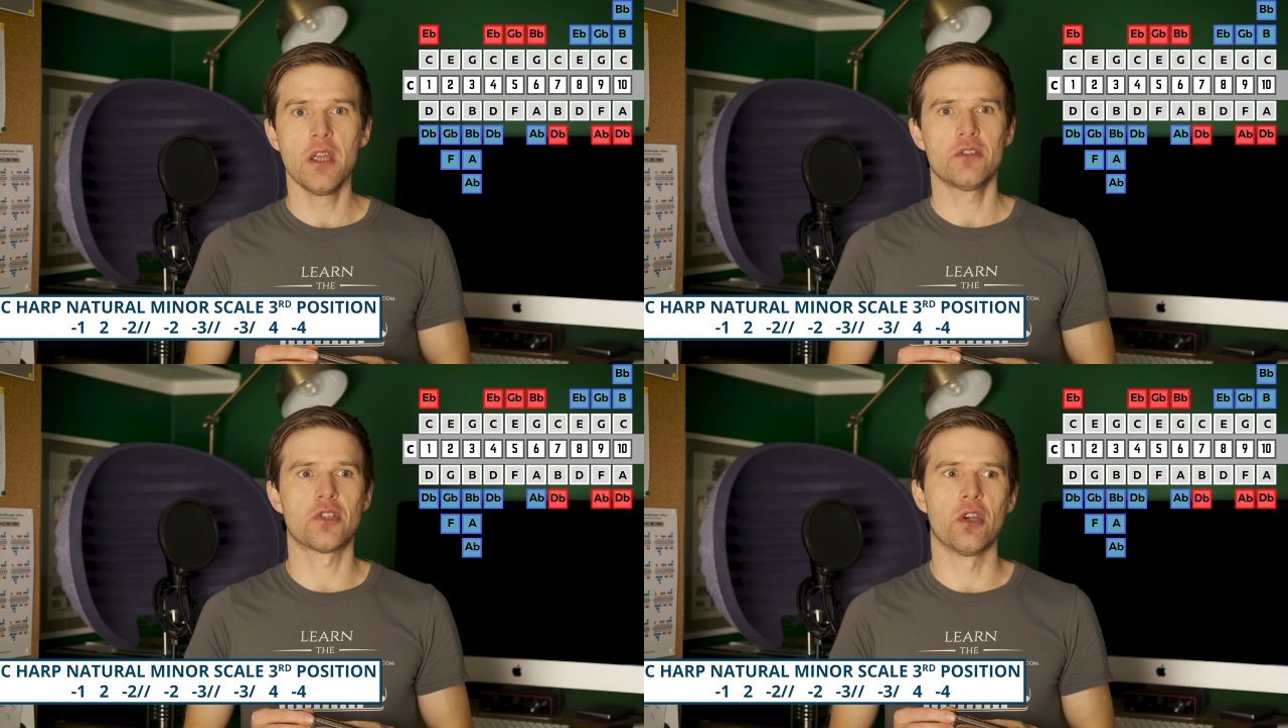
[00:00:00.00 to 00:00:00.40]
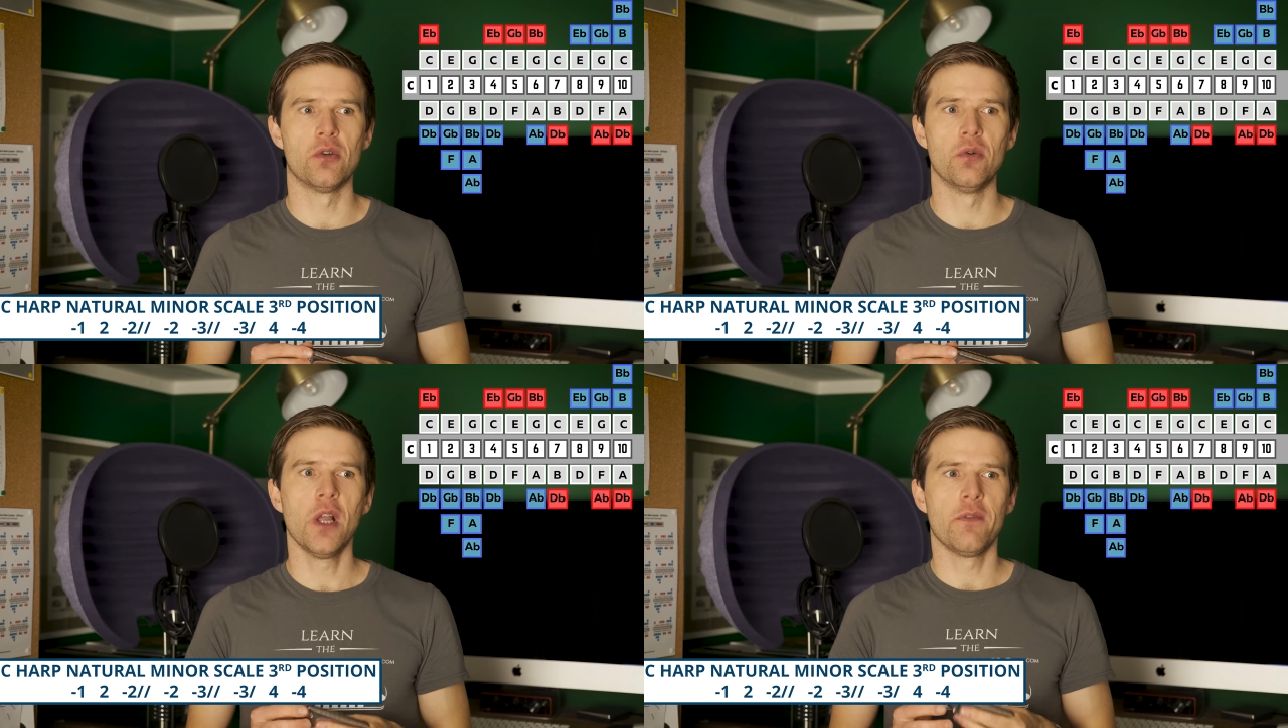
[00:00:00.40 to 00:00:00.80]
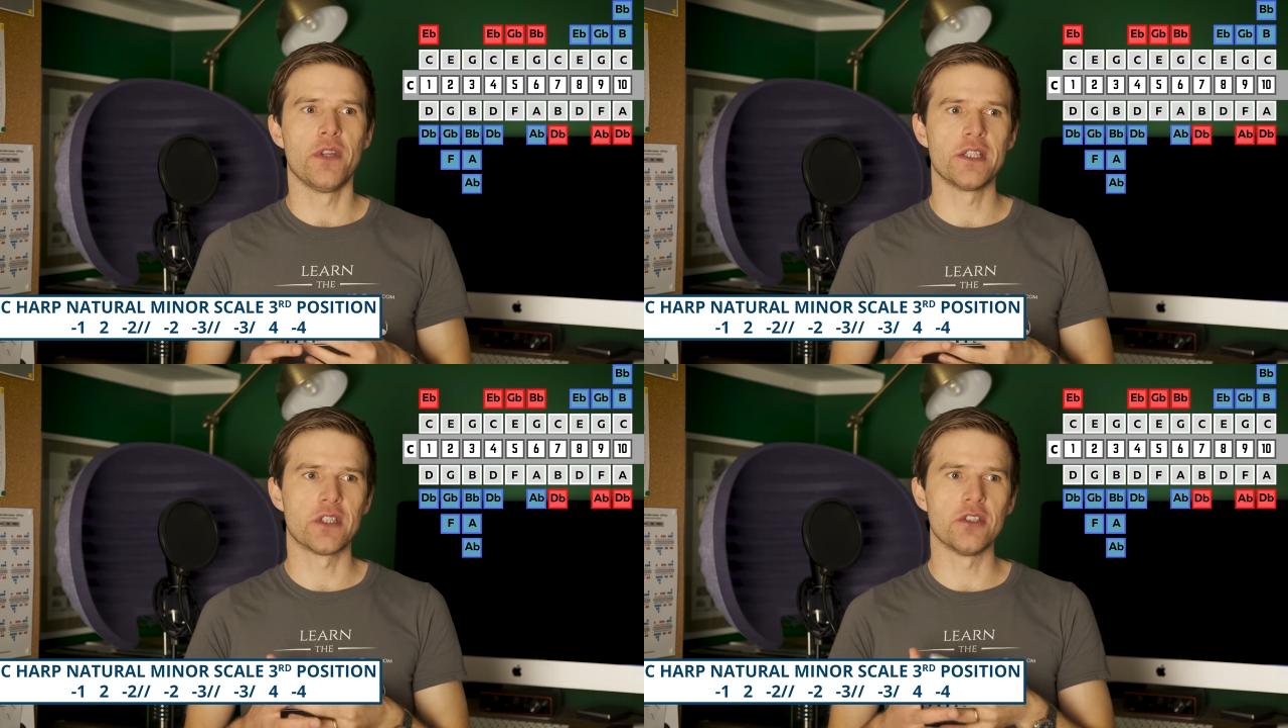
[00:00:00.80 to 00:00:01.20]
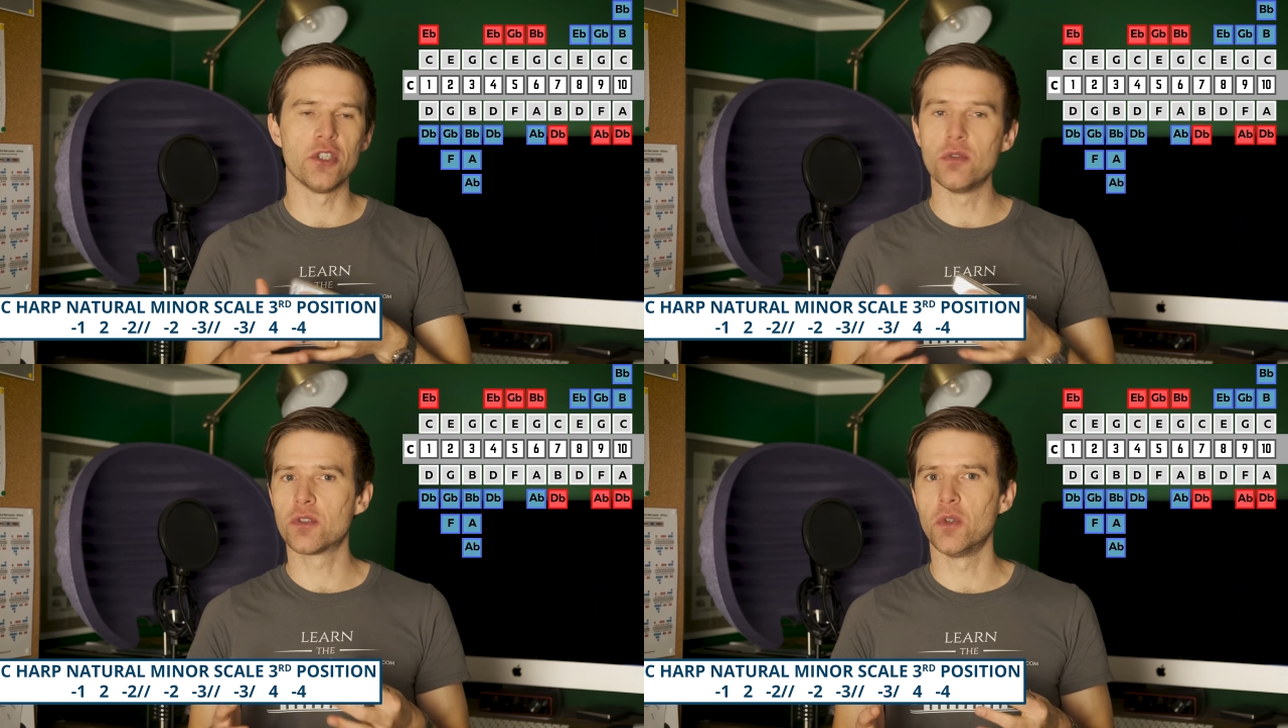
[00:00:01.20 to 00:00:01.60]
So this is
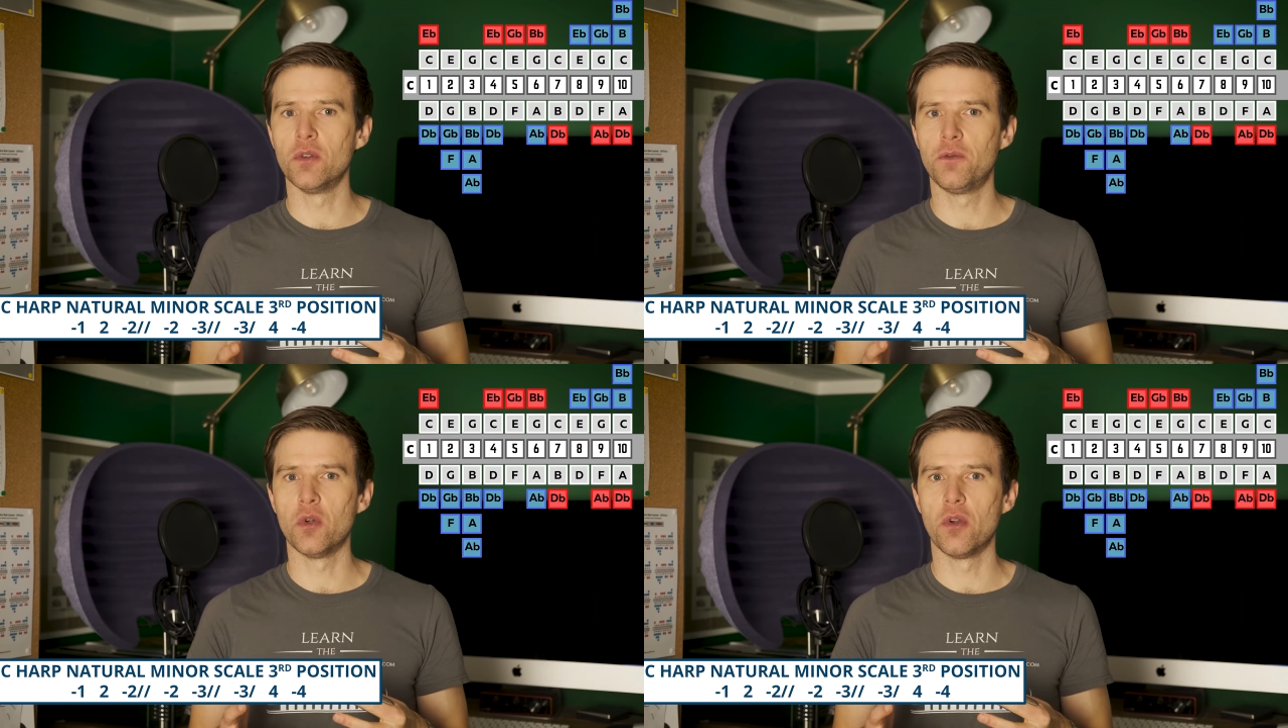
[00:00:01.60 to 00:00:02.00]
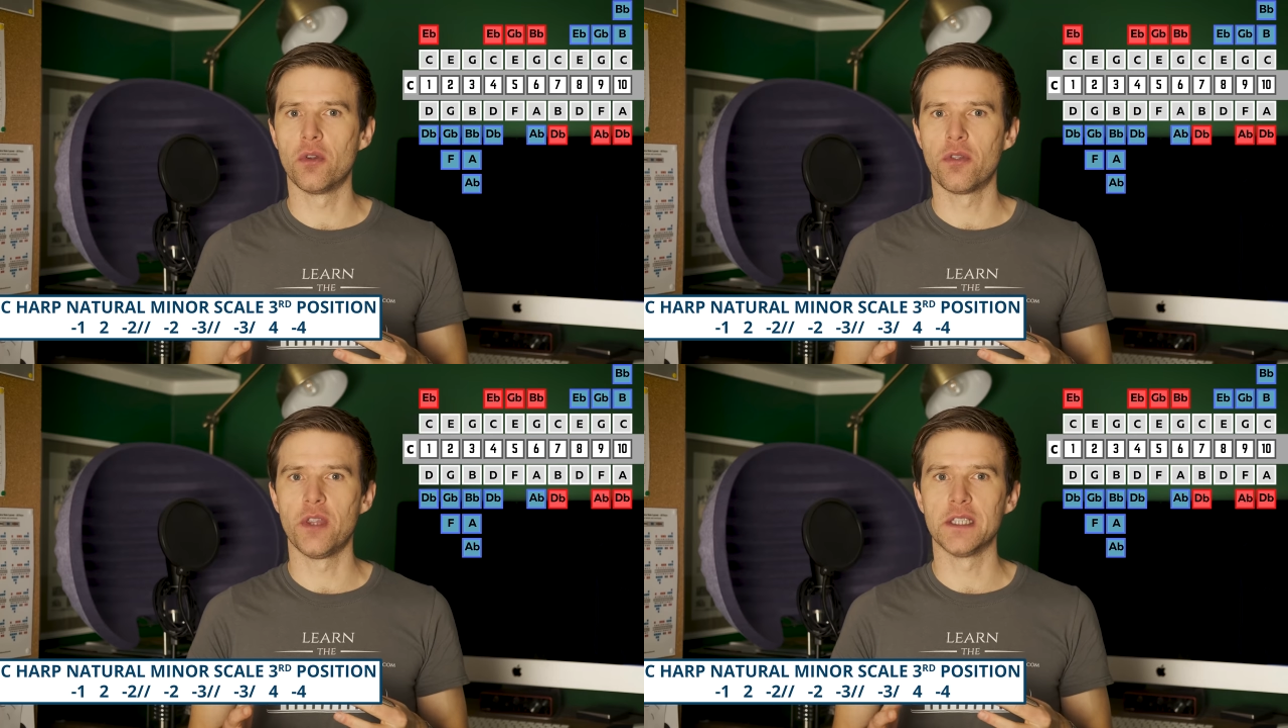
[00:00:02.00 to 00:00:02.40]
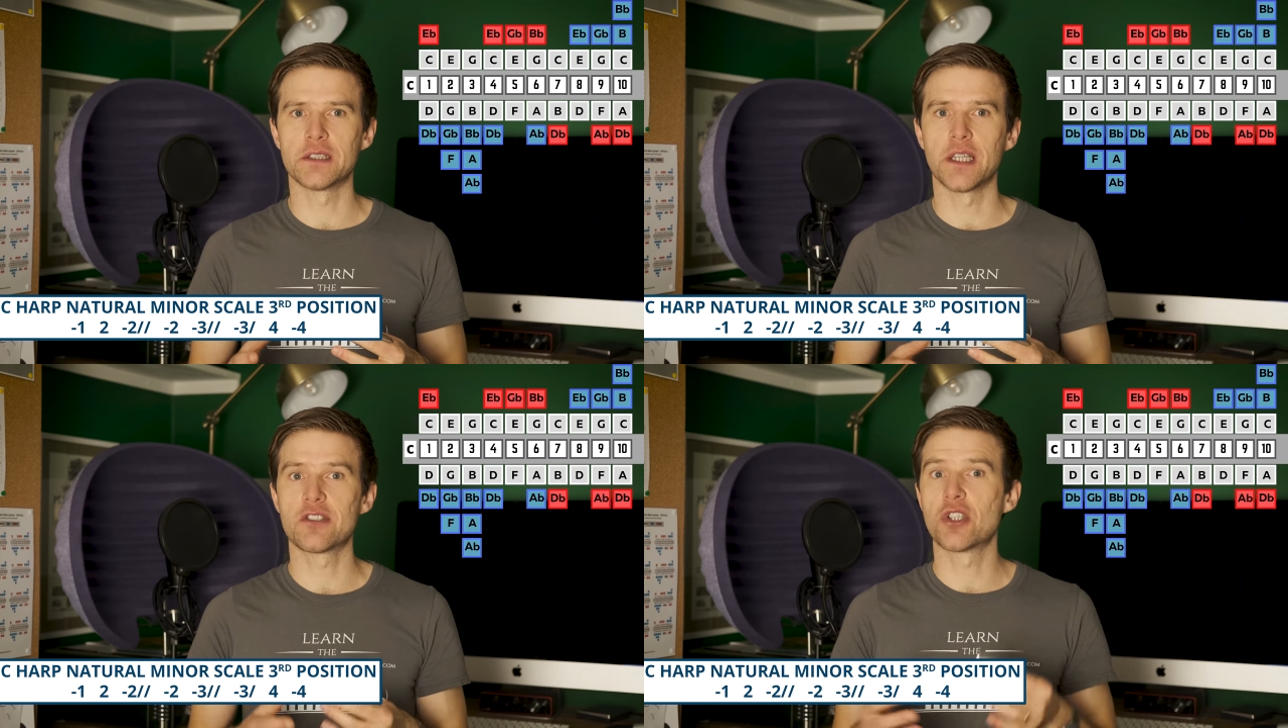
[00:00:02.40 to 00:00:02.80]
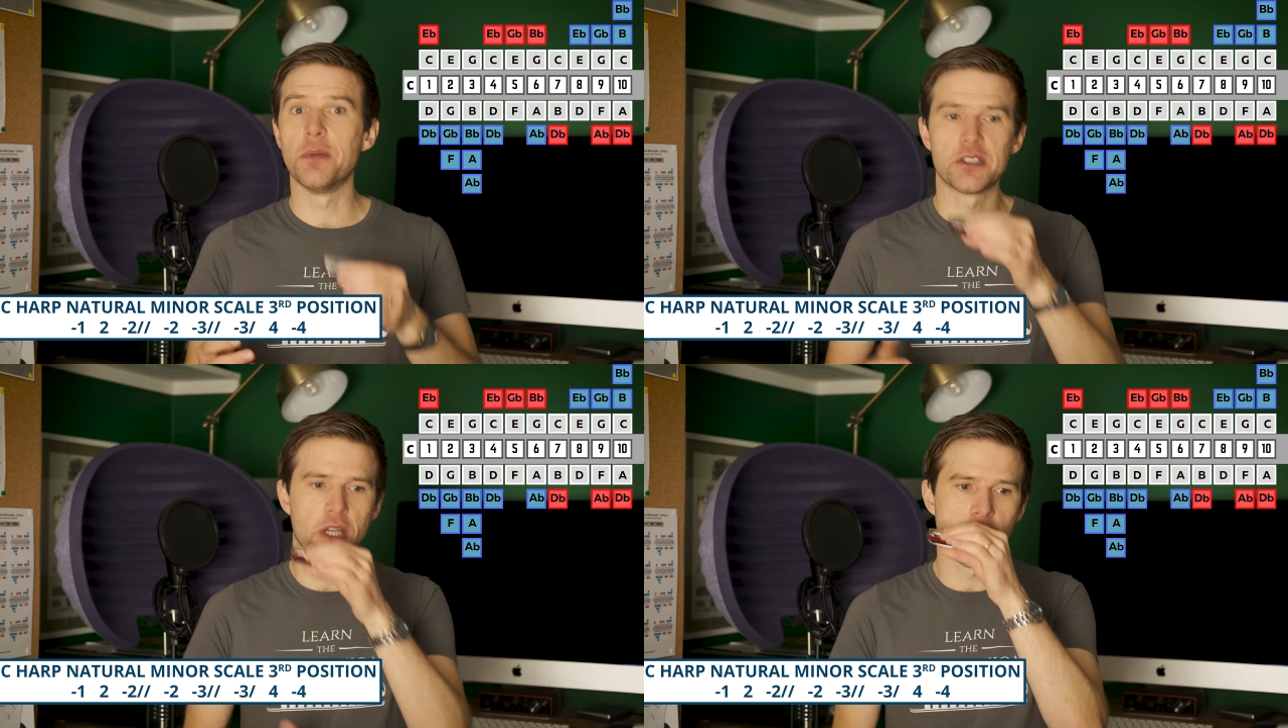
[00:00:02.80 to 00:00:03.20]
useful for things like
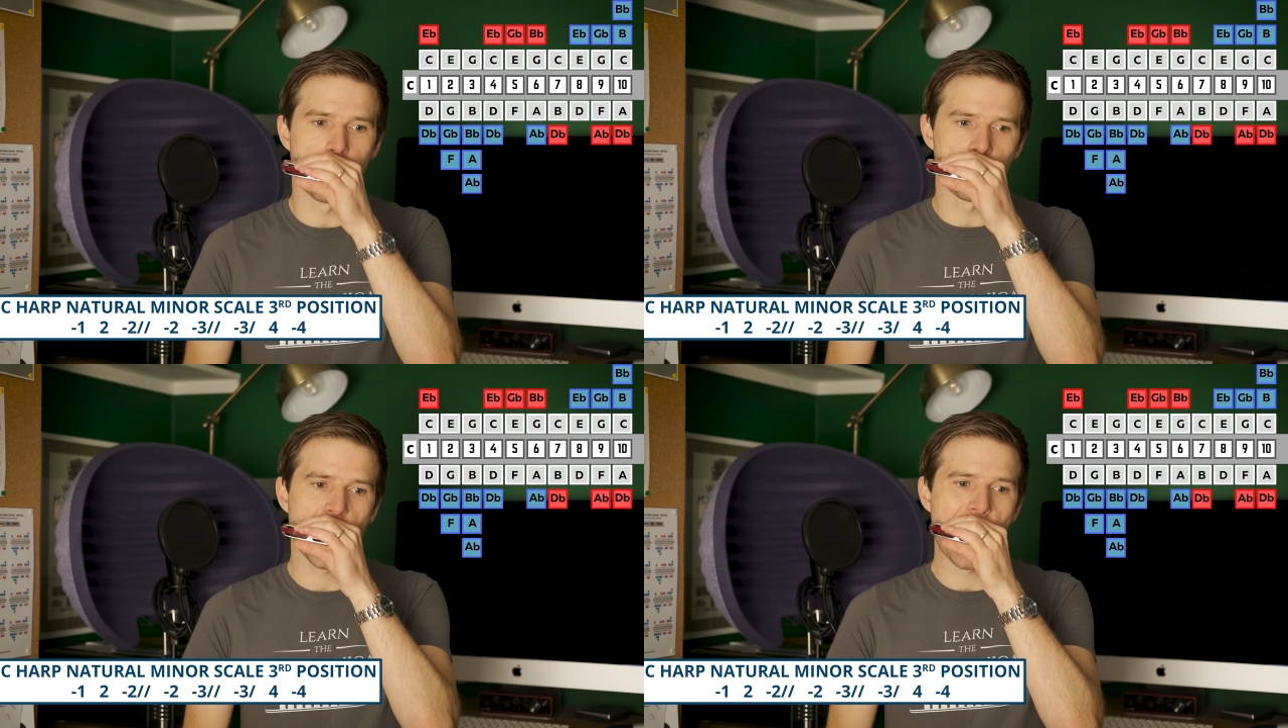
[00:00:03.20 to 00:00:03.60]
summertime.